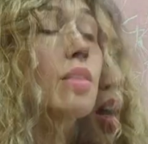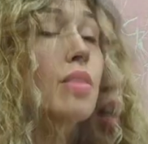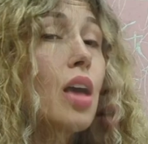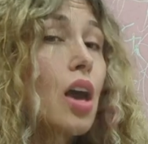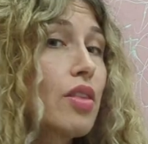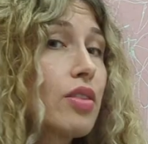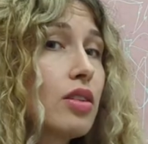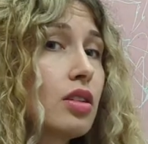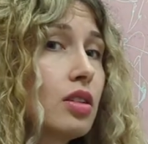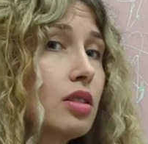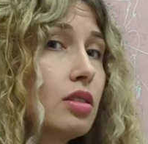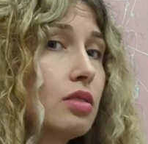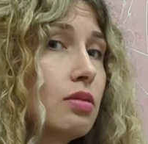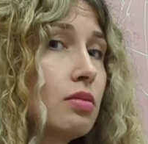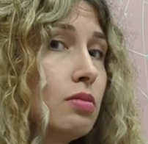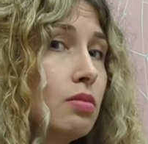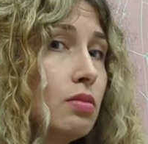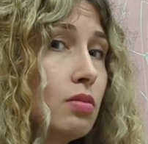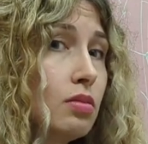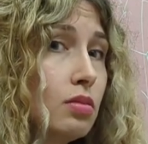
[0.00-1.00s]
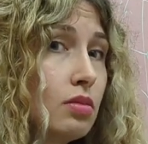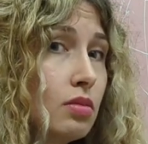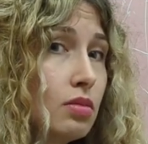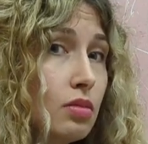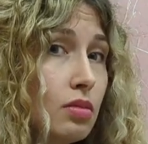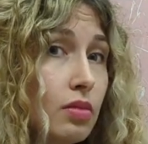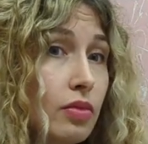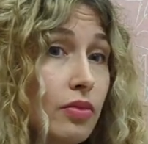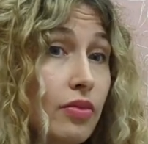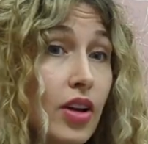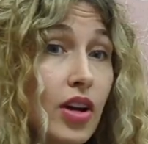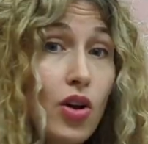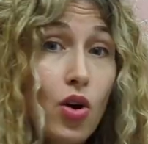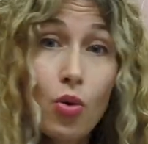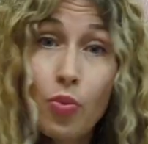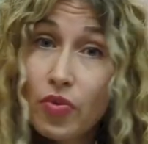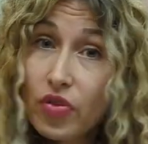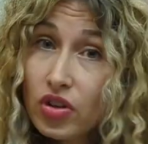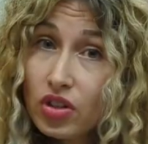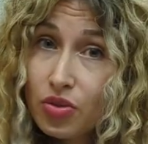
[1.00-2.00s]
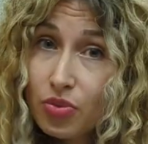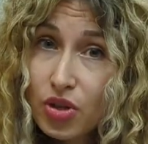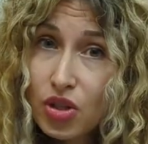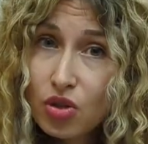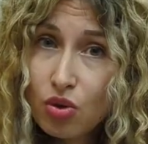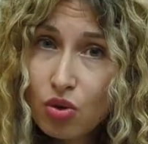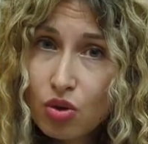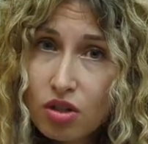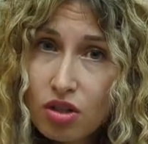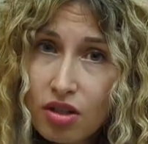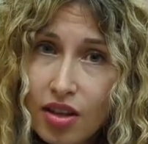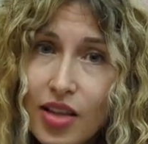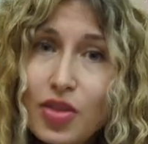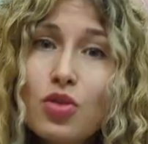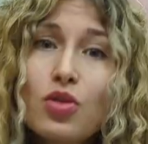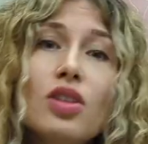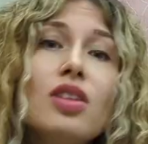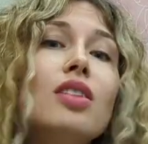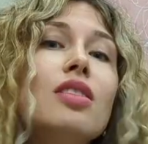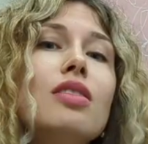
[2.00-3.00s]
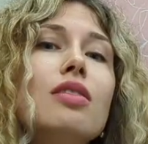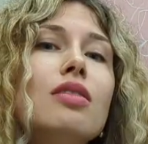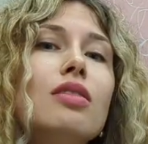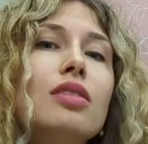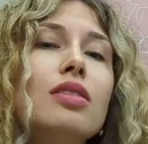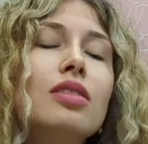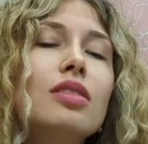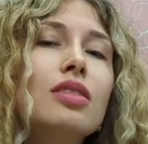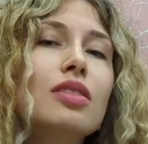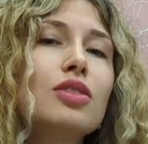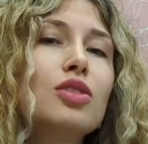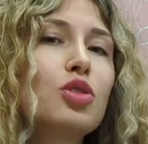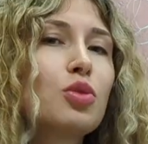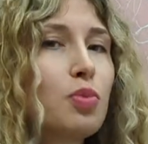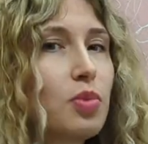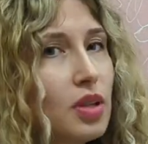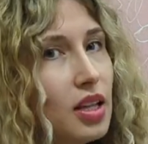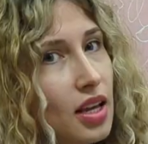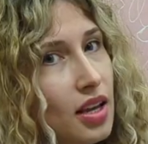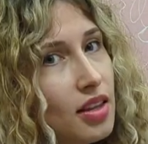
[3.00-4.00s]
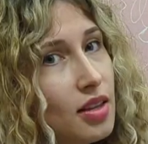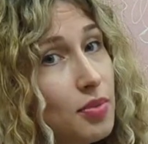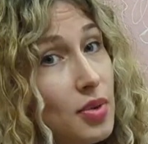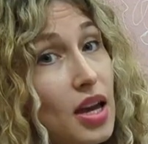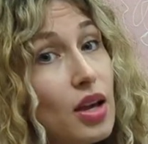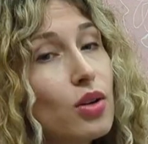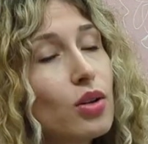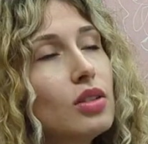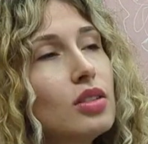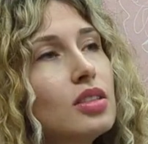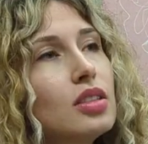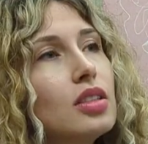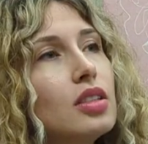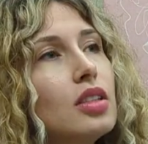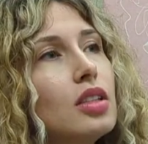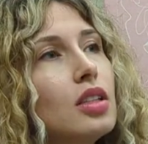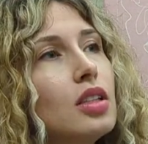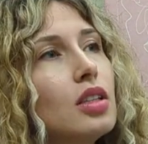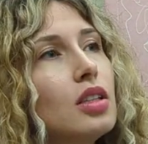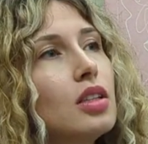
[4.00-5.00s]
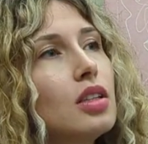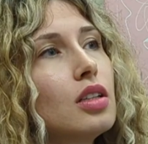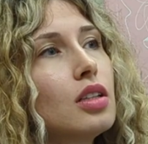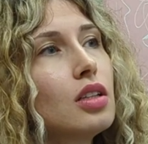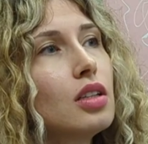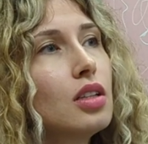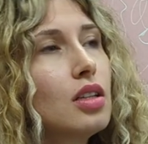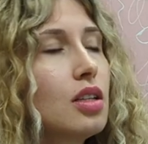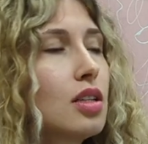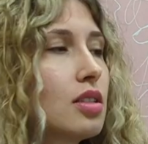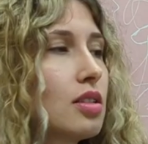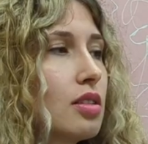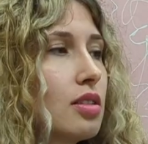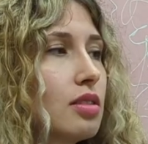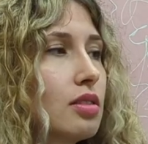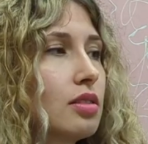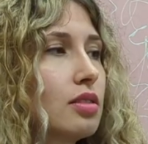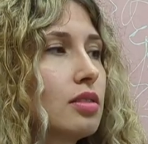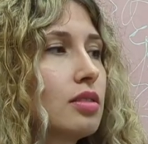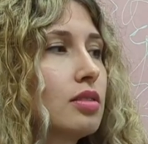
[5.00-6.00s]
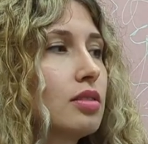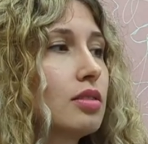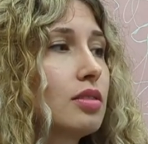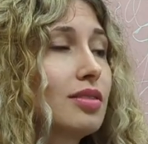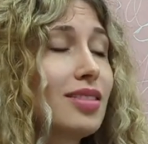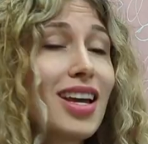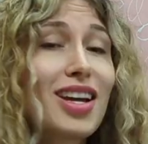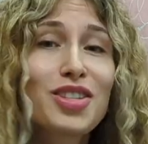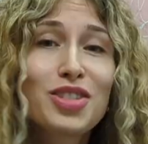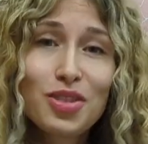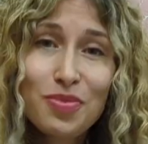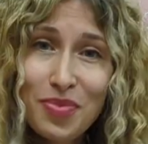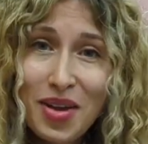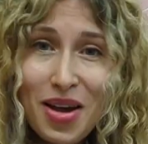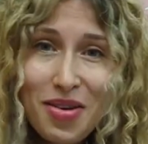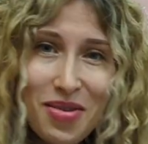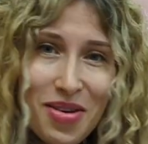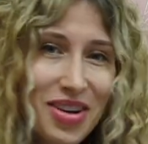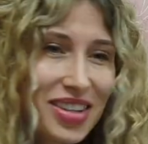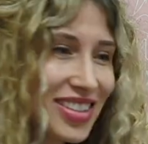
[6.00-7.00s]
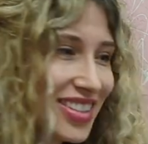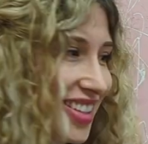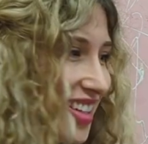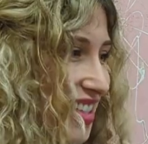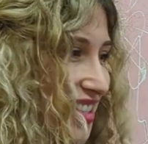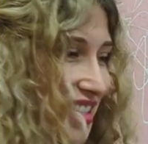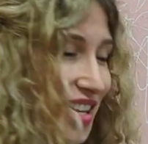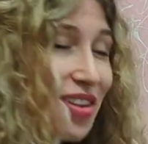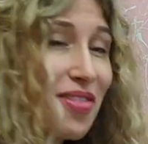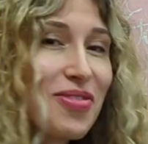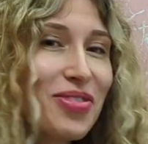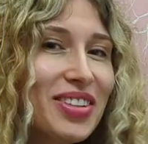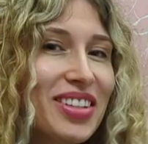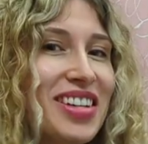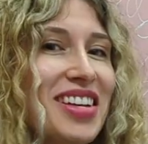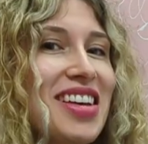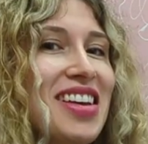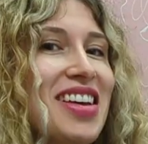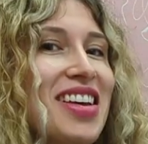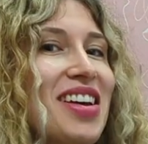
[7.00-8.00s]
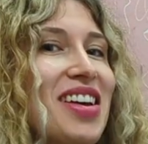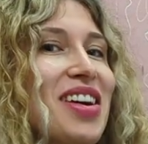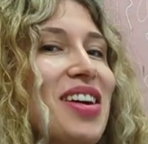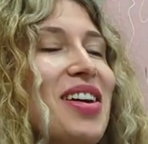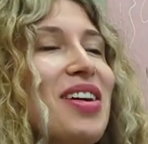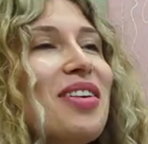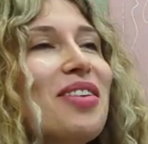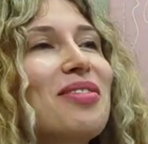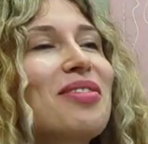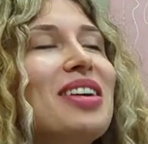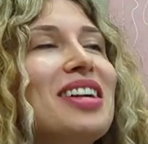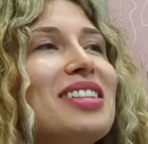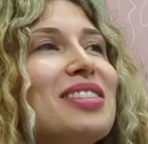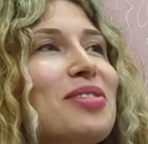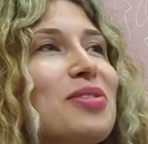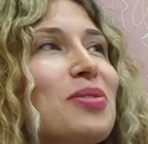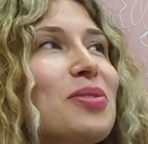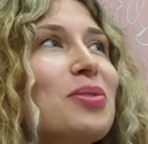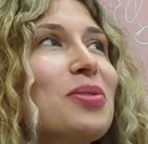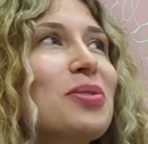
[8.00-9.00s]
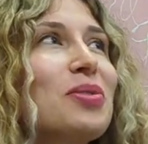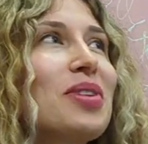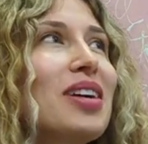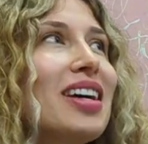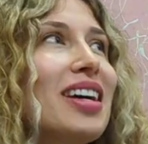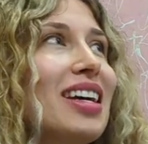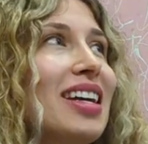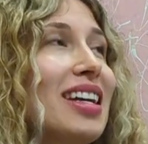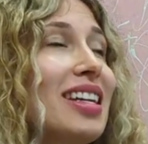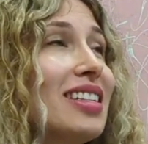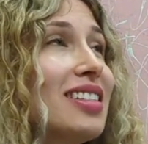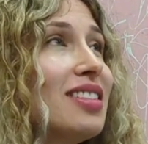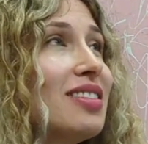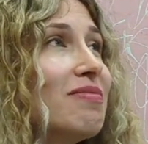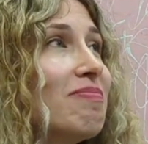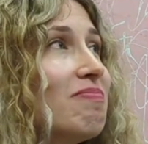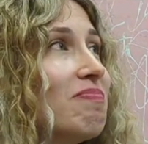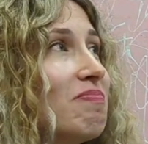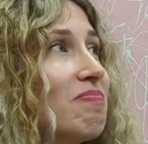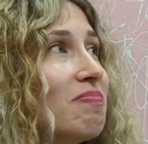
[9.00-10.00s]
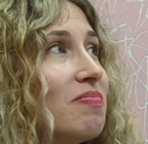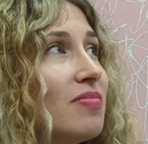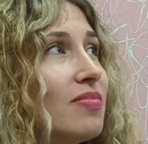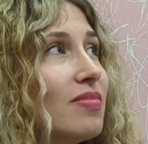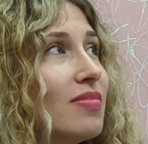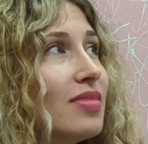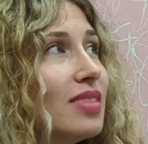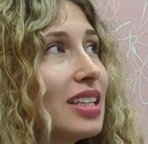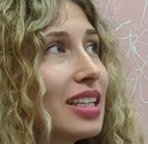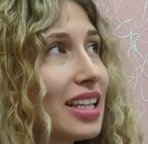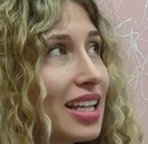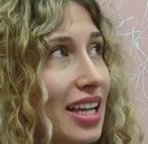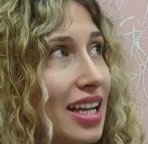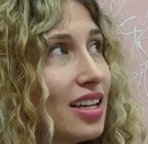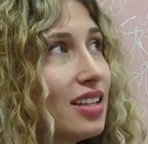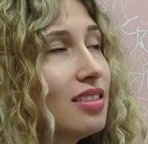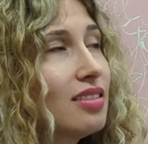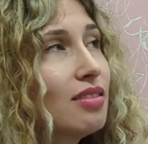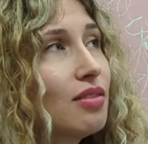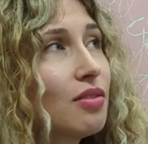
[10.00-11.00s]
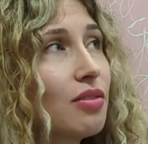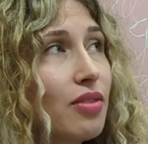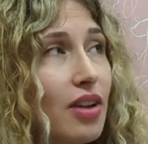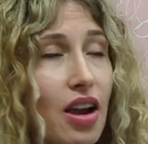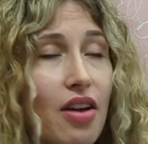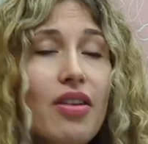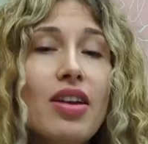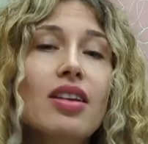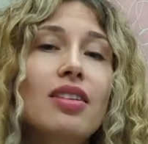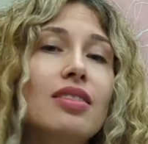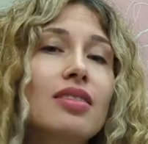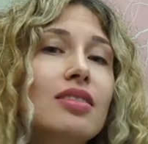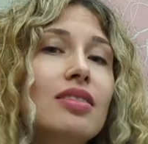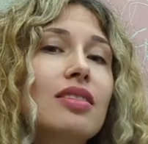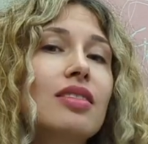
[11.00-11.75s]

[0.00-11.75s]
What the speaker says: Another very obvious resource that you need to play the piano is the actual piano itself, right? So it can vary.